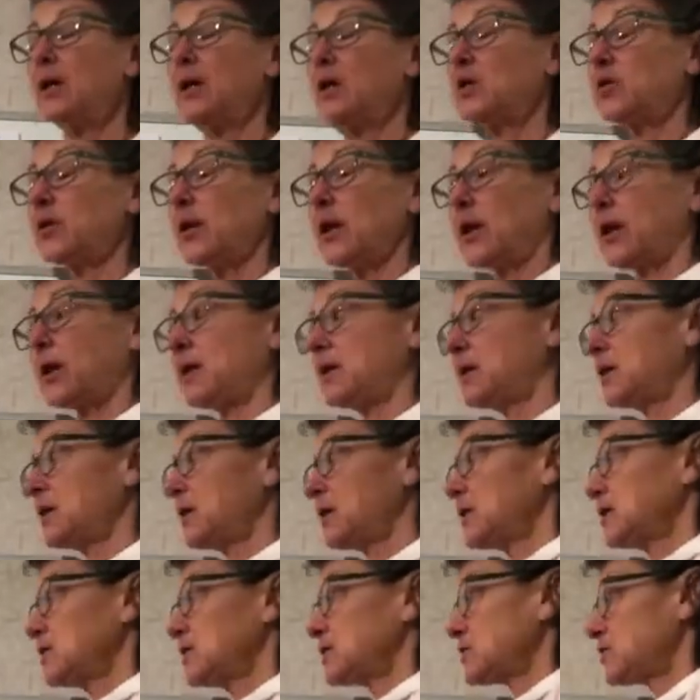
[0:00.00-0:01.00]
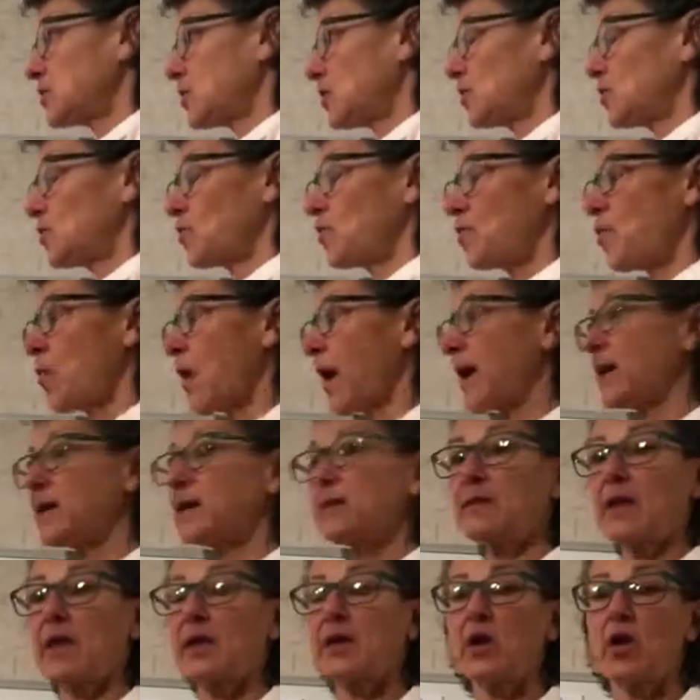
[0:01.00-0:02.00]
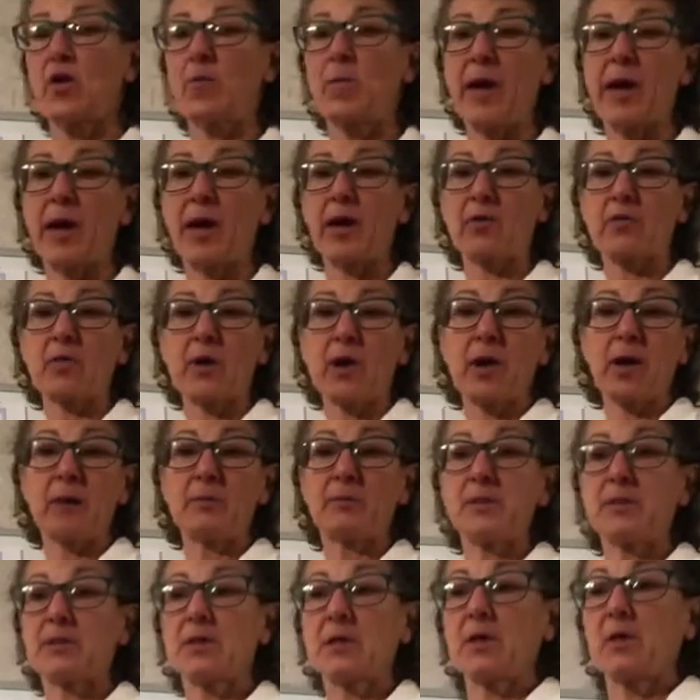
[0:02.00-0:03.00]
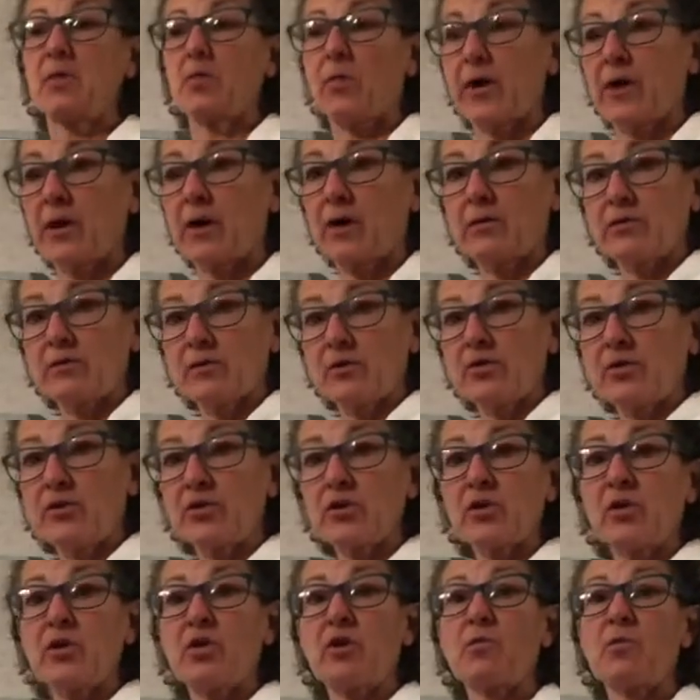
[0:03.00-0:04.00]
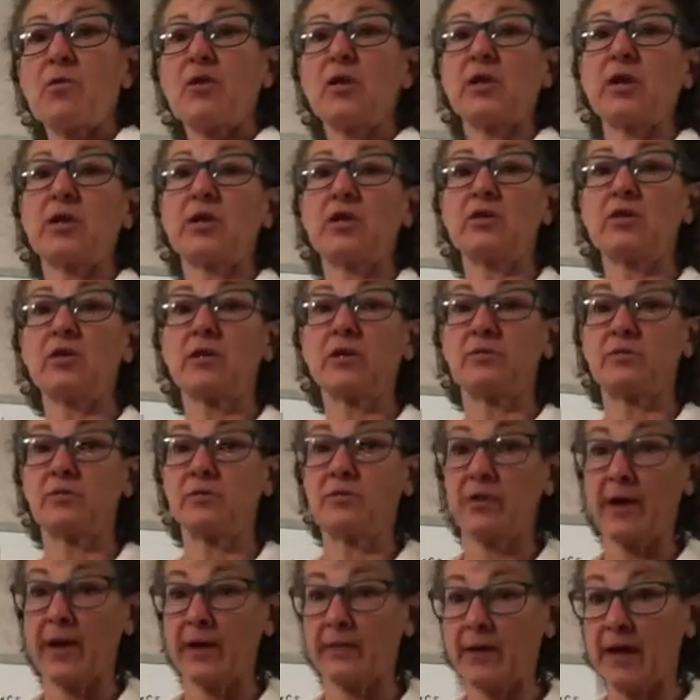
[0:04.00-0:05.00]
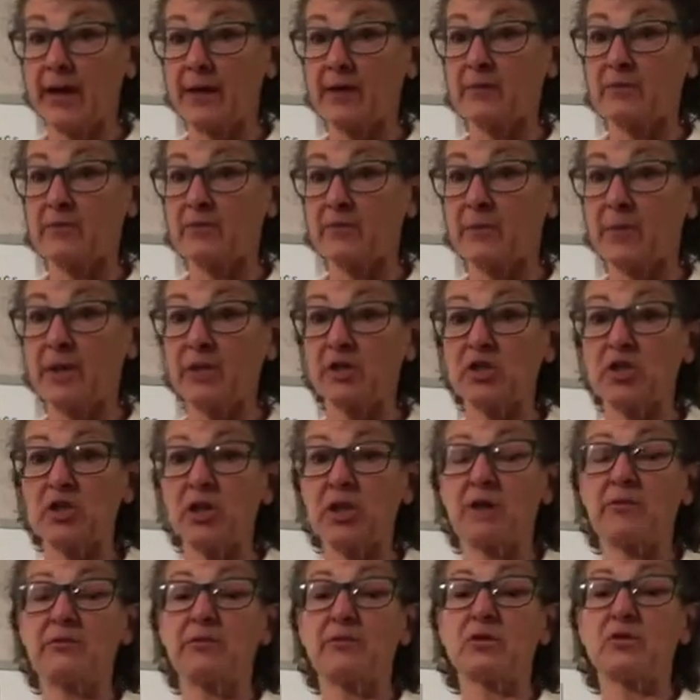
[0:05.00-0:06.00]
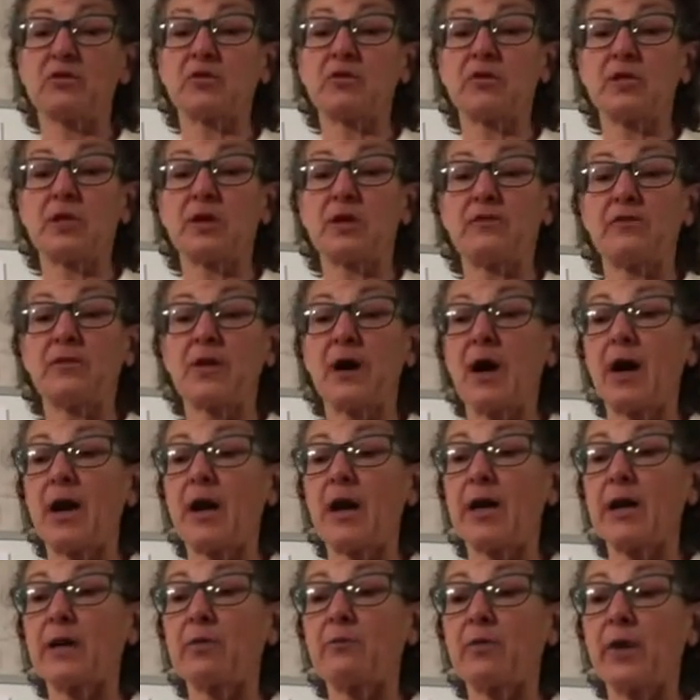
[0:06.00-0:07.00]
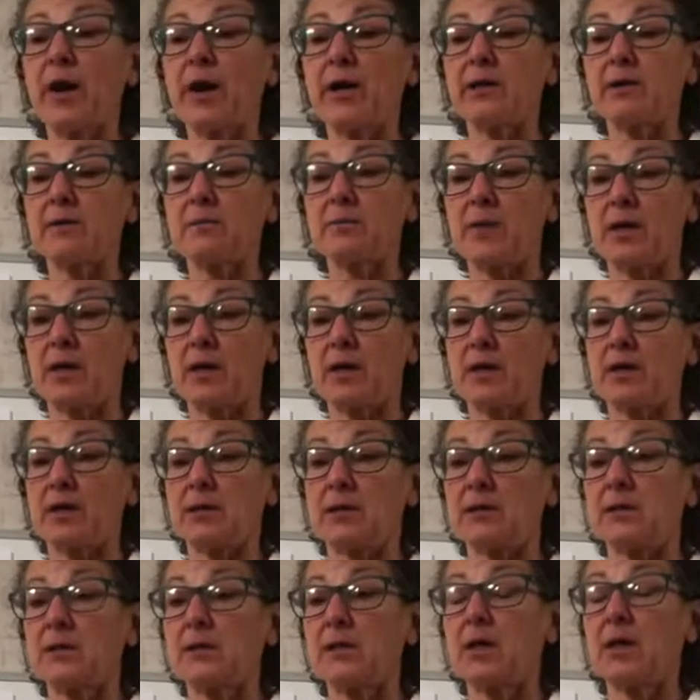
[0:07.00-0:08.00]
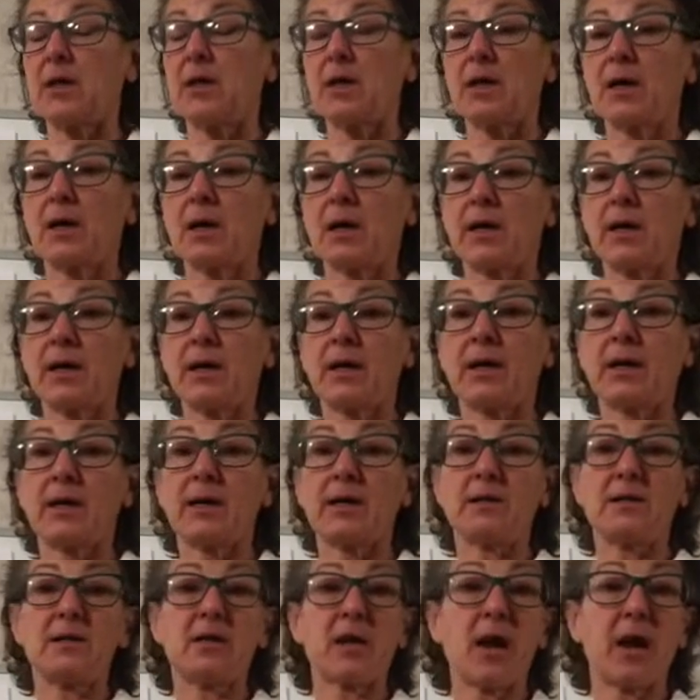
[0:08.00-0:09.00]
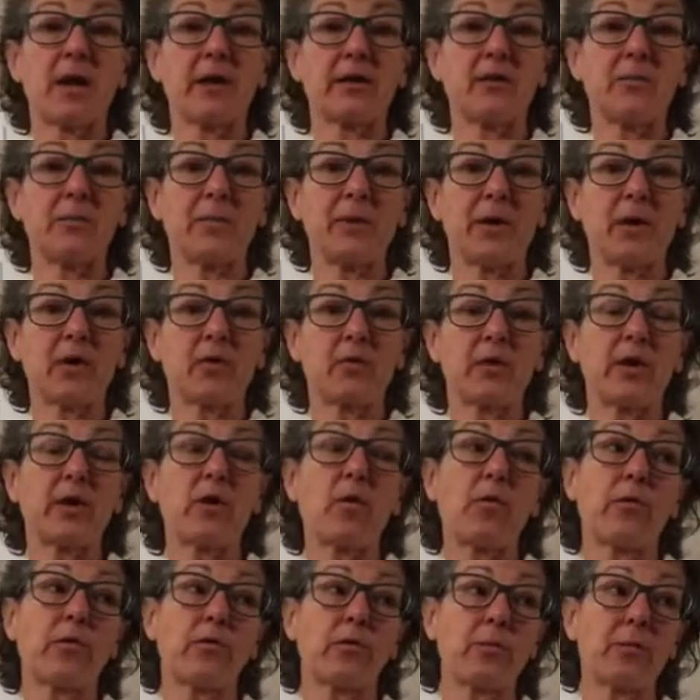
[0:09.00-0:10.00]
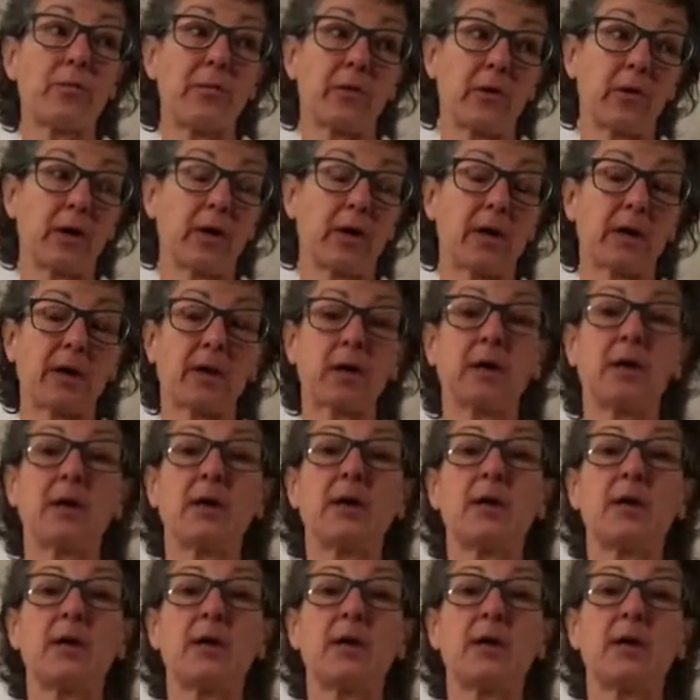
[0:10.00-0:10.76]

Okay, so why did they go bankrupt? Well, do your homework and you can find that information out for yourself. I recommend a documentary or the book